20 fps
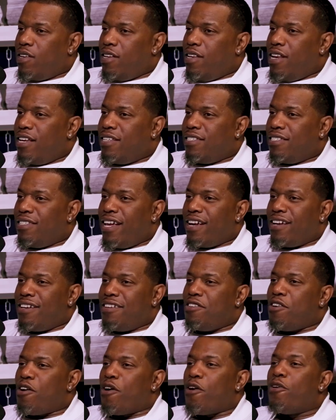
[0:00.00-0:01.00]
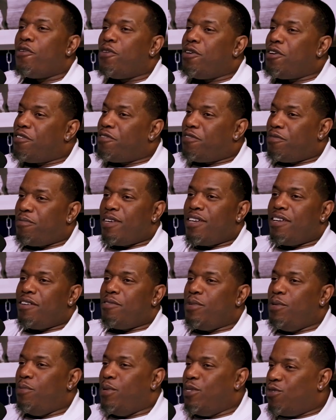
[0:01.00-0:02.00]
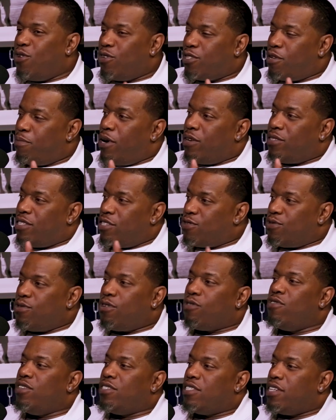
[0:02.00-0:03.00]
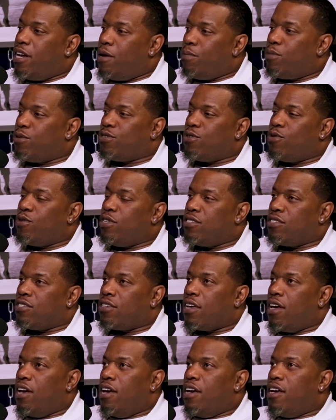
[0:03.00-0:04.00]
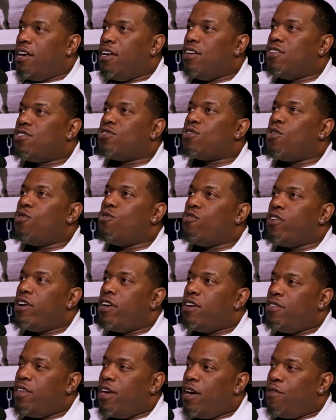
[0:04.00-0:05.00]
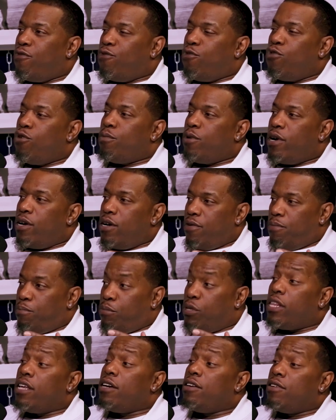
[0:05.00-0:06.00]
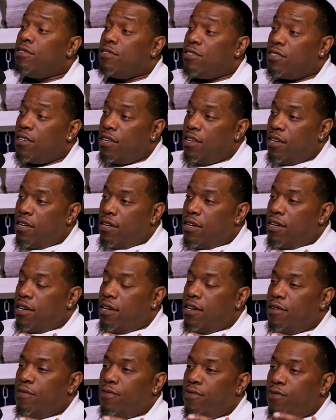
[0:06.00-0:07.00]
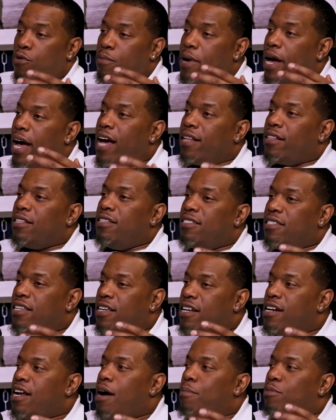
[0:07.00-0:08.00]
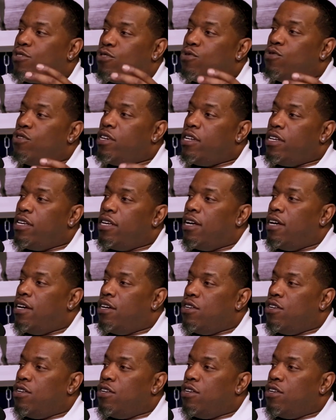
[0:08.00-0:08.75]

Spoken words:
And that's like unheard of, man. We talked about this on a recent episode. It's so rare that former players, former athletes get an opportunity